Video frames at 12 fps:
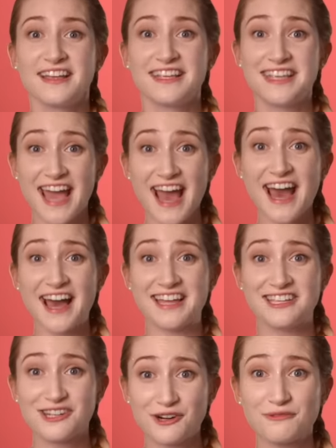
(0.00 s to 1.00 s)
Yeah,
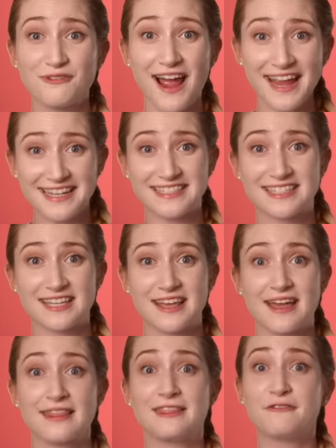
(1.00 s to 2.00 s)
you're right!
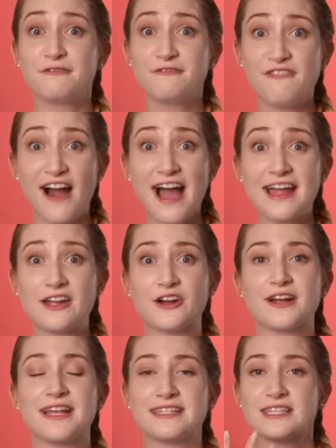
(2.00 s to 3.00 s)
The fire
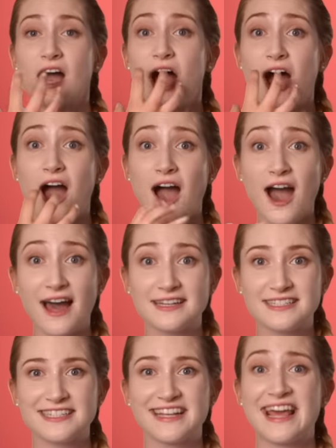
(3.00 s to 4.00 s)
is
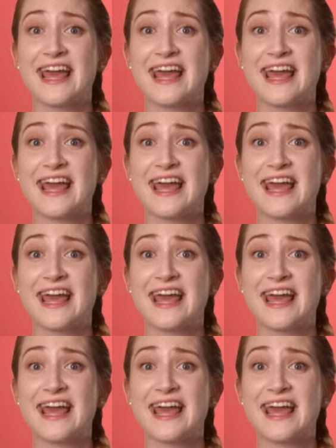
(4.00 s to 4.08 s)
hot